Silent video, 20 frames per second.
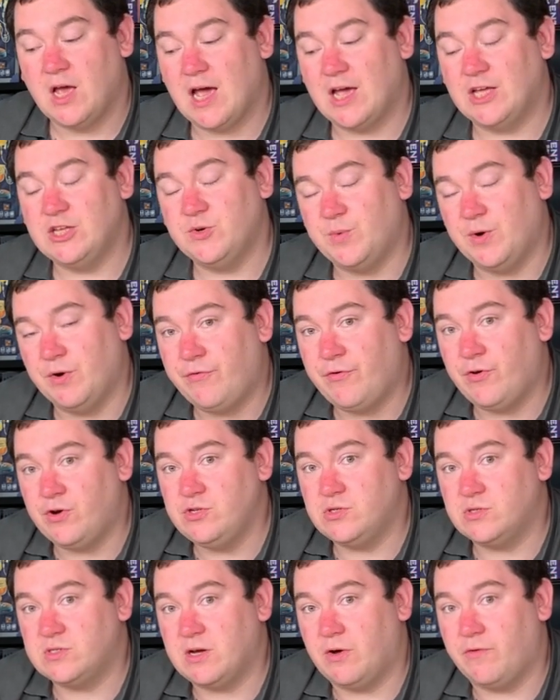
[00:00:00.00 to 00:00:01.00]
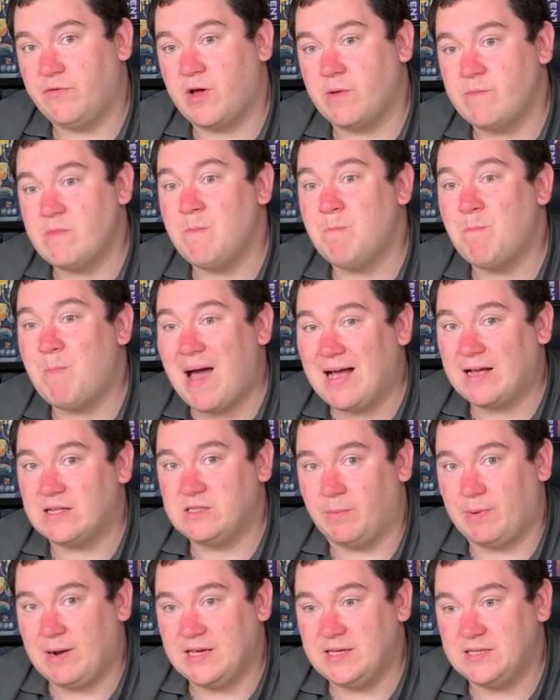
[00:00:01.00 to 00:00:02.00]
And you will find yourself coming back
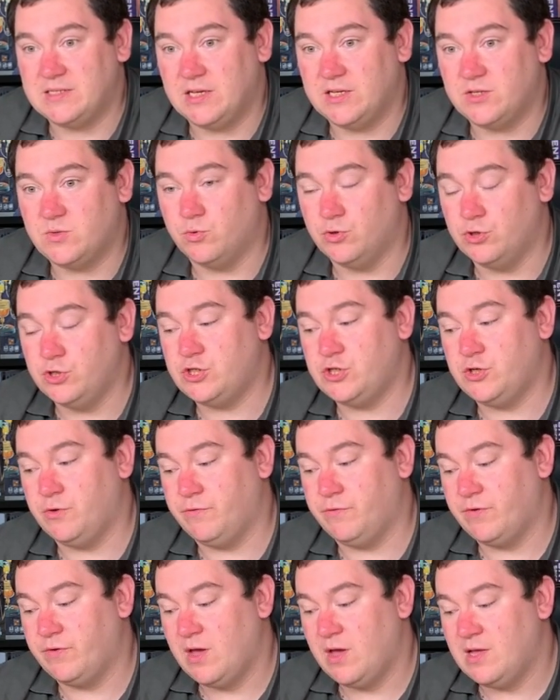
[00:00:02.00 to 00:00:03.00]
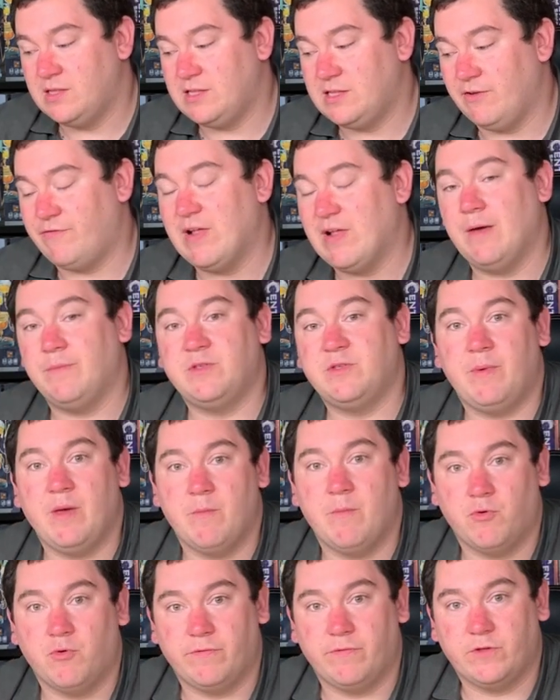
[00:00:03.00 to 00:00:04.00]
to places once you've developed a
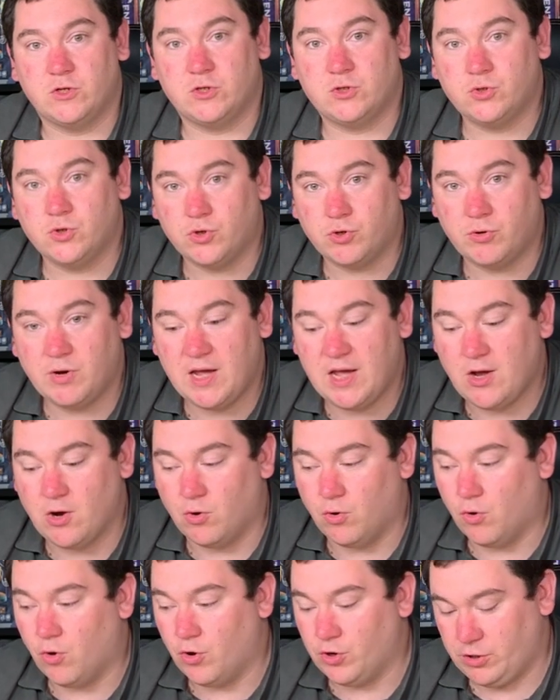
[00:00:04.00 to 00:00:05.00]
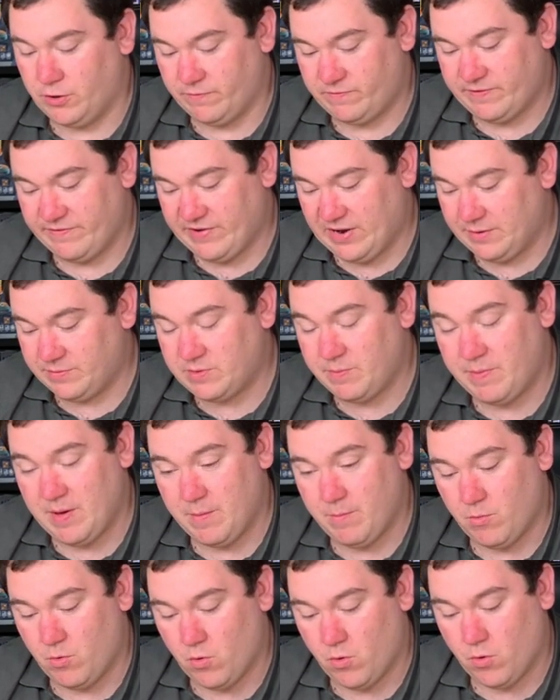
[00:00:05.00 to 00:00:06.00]
bit more of the story, or you've developed a
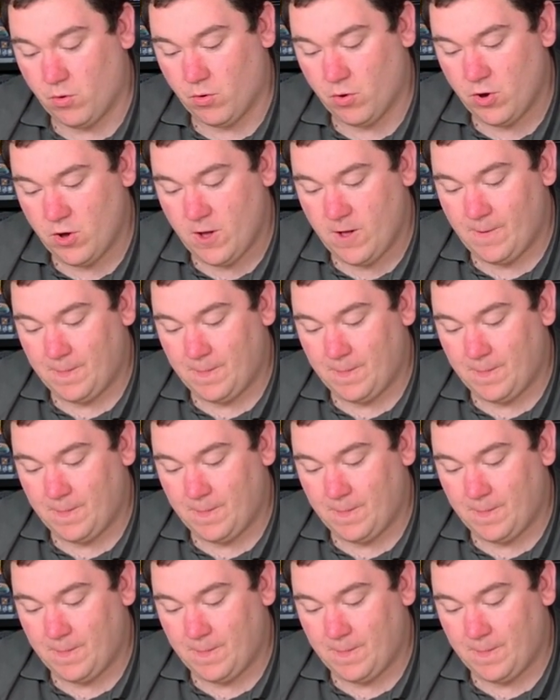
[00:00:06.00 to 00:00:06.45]
bit more